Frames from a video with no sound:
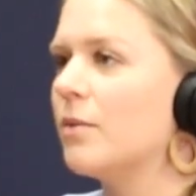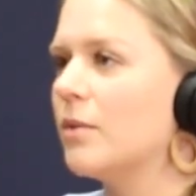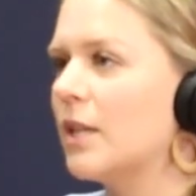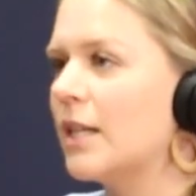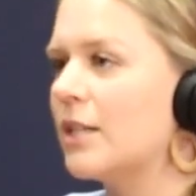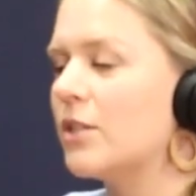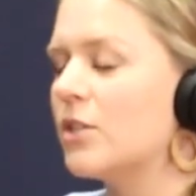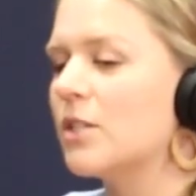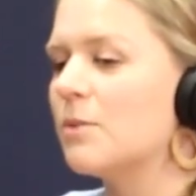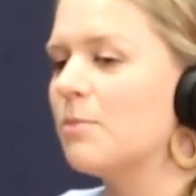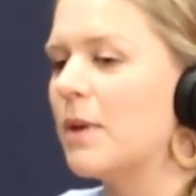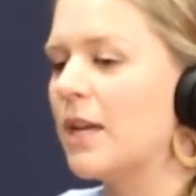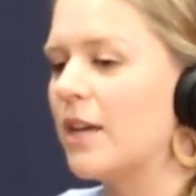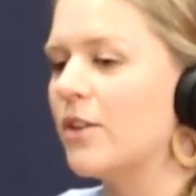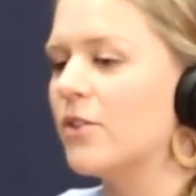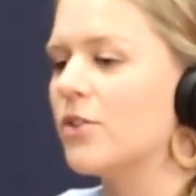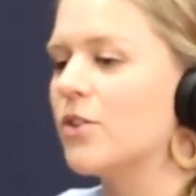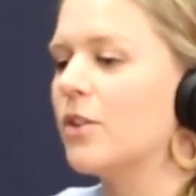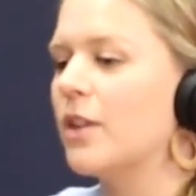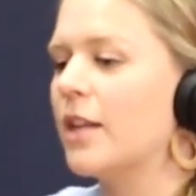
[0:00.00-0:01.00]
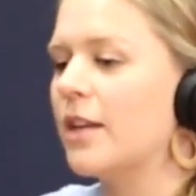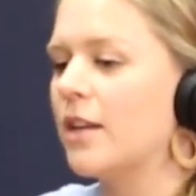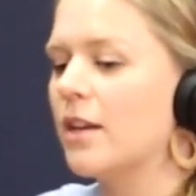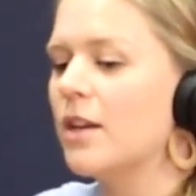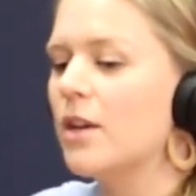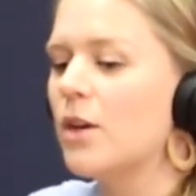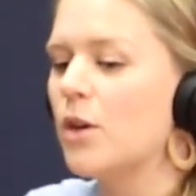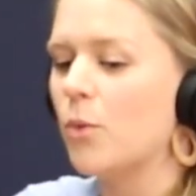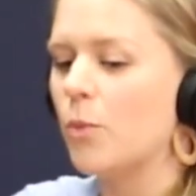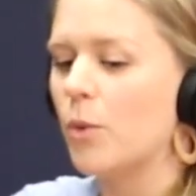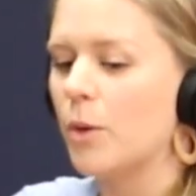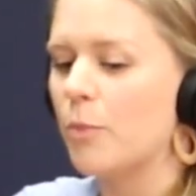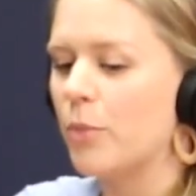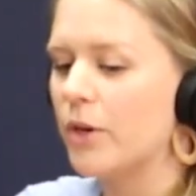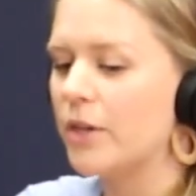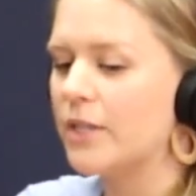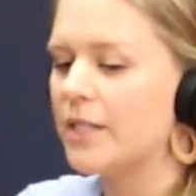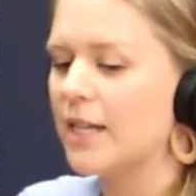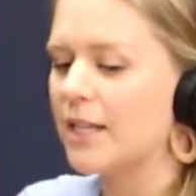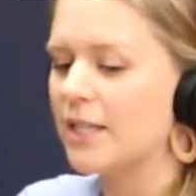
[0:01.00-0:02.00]
like just making sure like we're
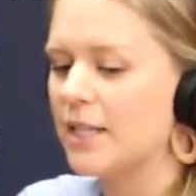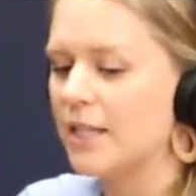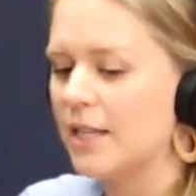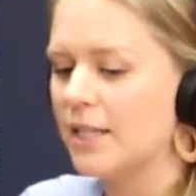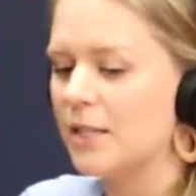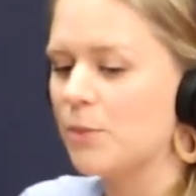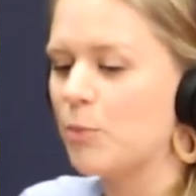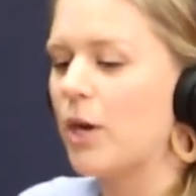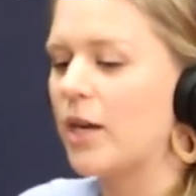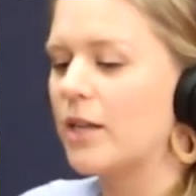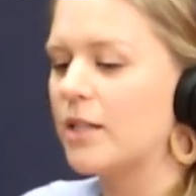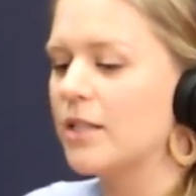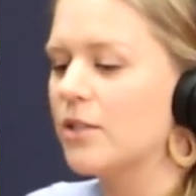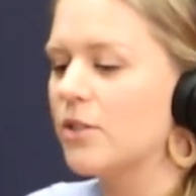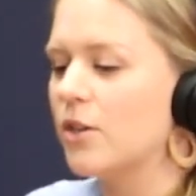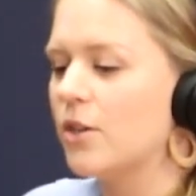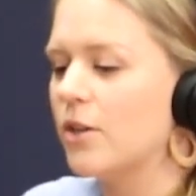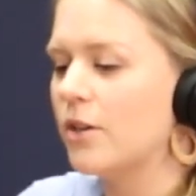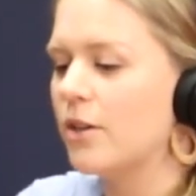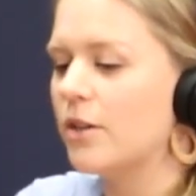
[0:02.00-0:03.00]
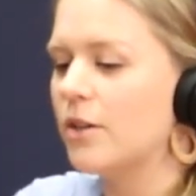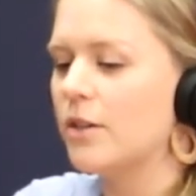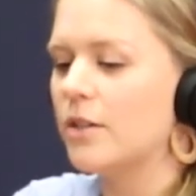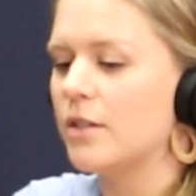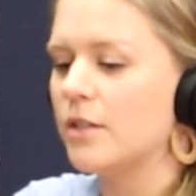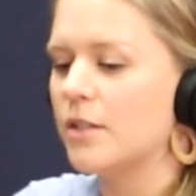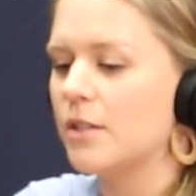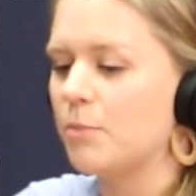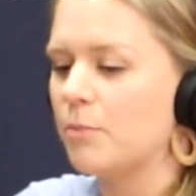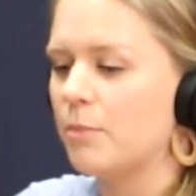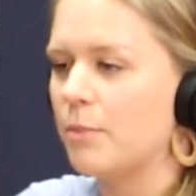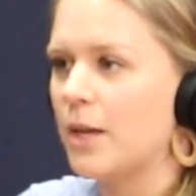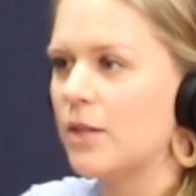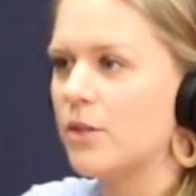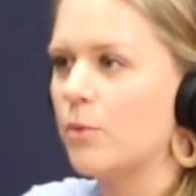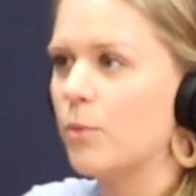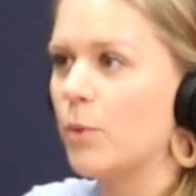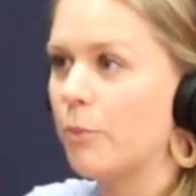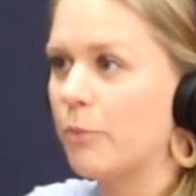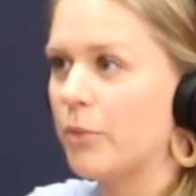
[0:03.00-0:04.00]
protected as practitioners,
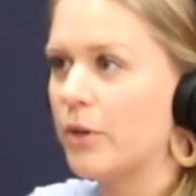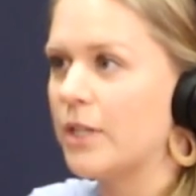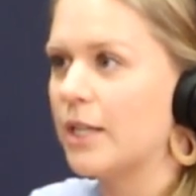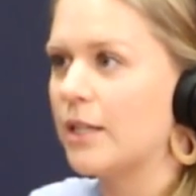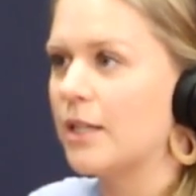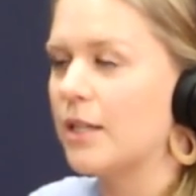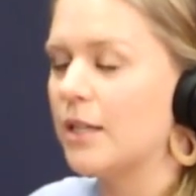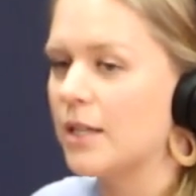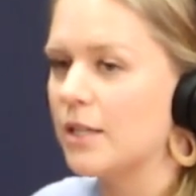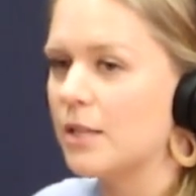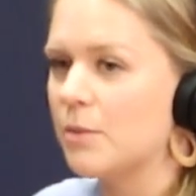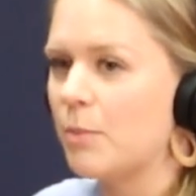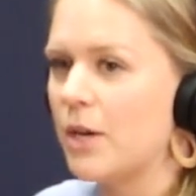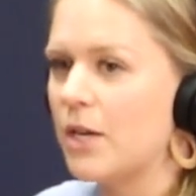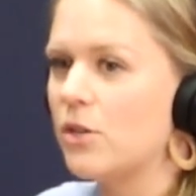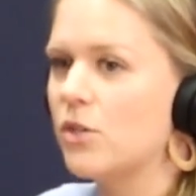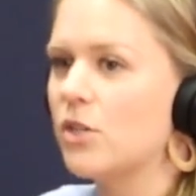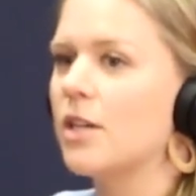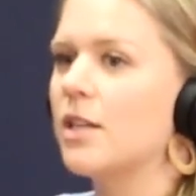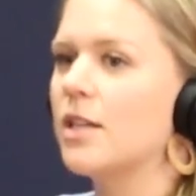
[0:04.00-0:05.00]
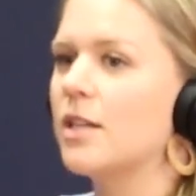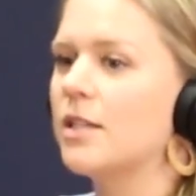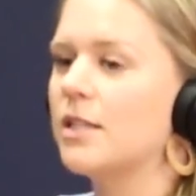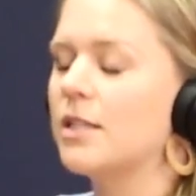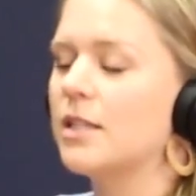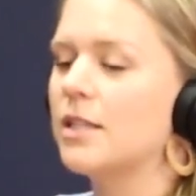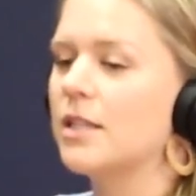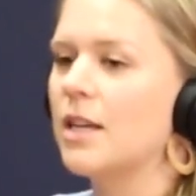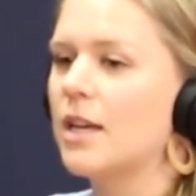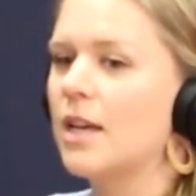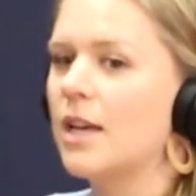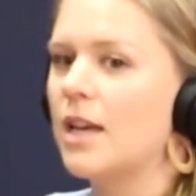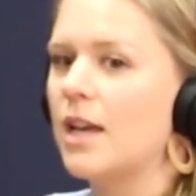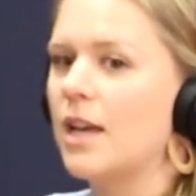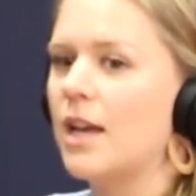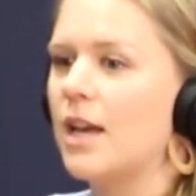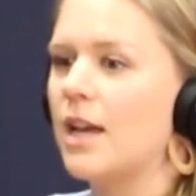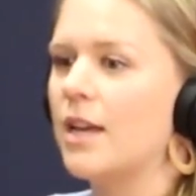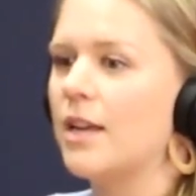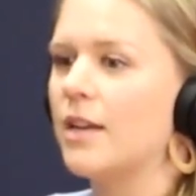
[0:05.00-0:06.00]
we're protected as patients,
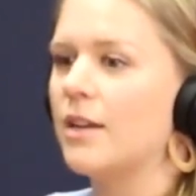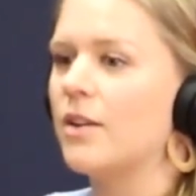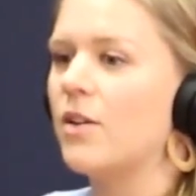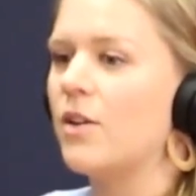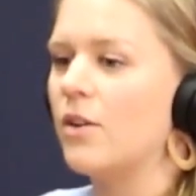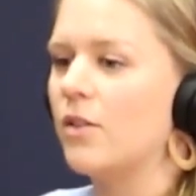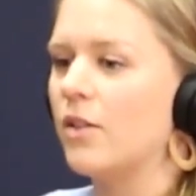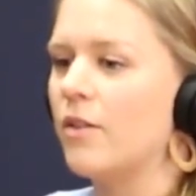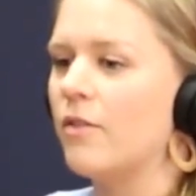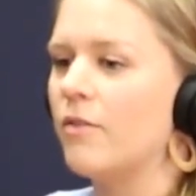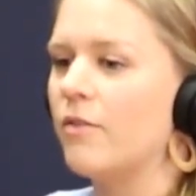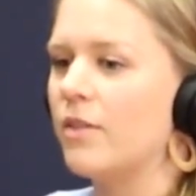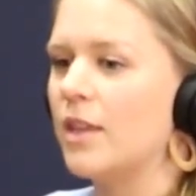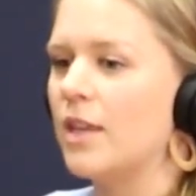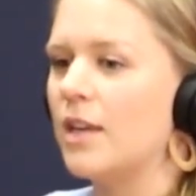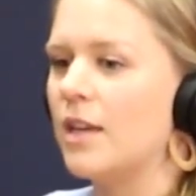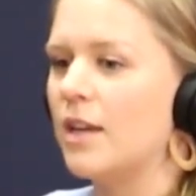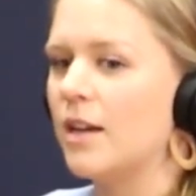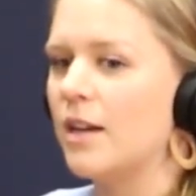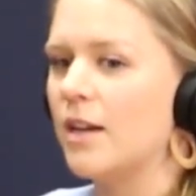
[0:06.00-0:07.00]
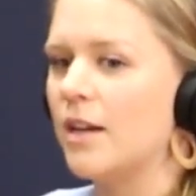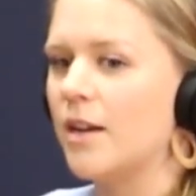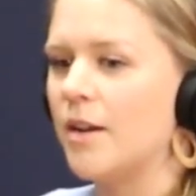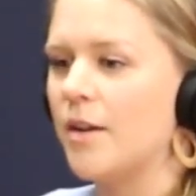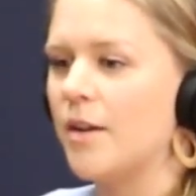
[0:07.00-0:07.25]
and all of the